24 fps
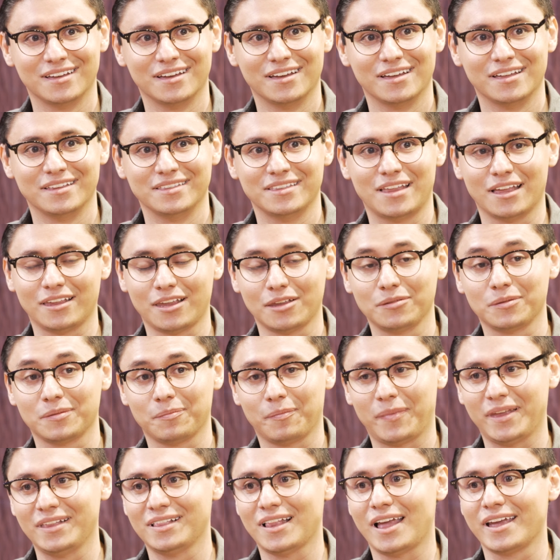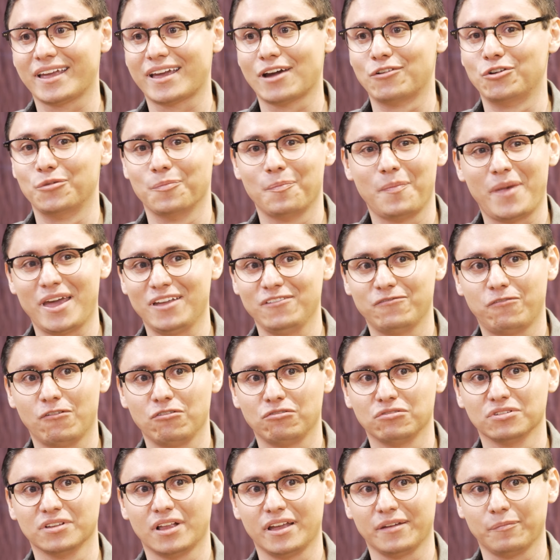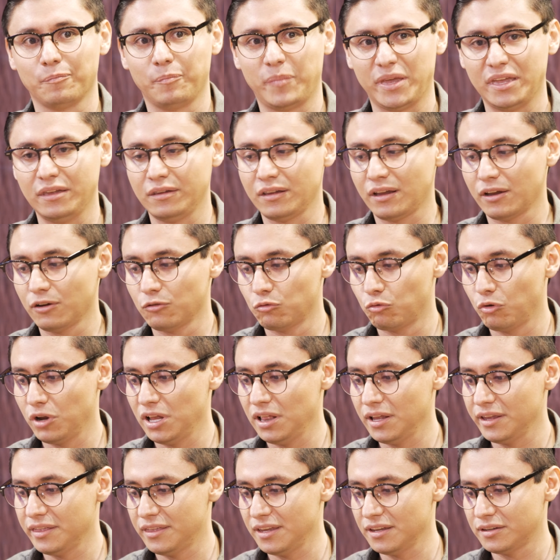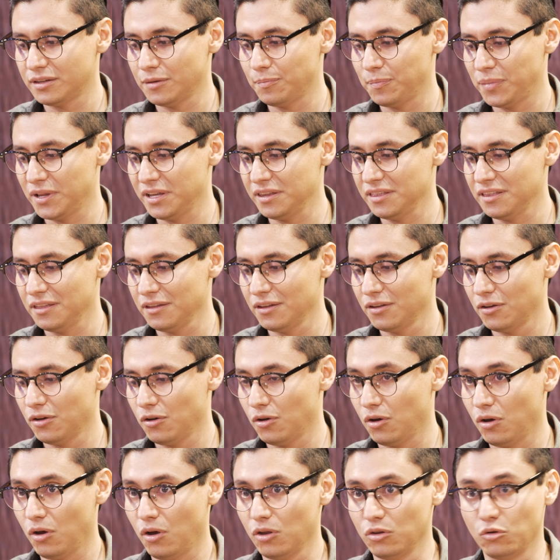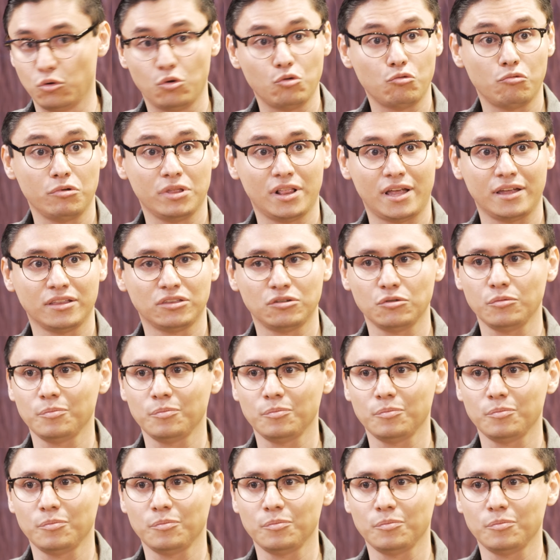That has been like our main focus, like being really disciplined on who we lend